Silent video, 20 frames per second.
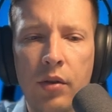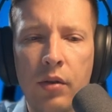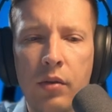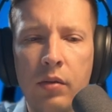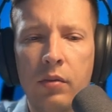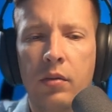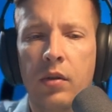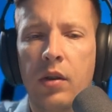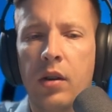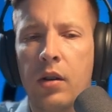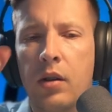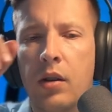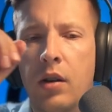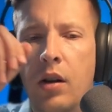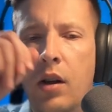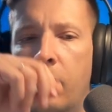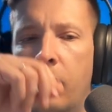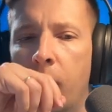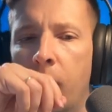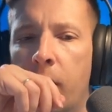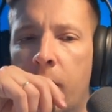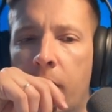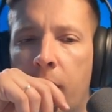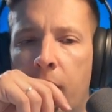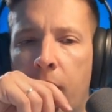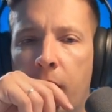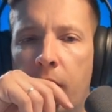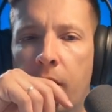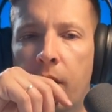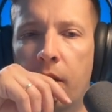I will
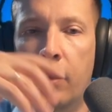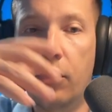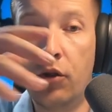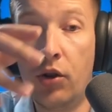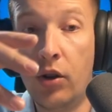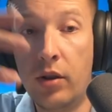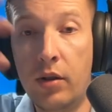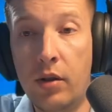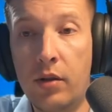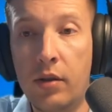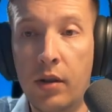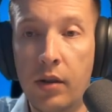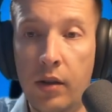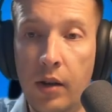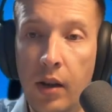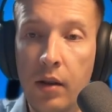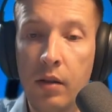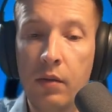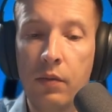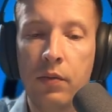suggest that hey,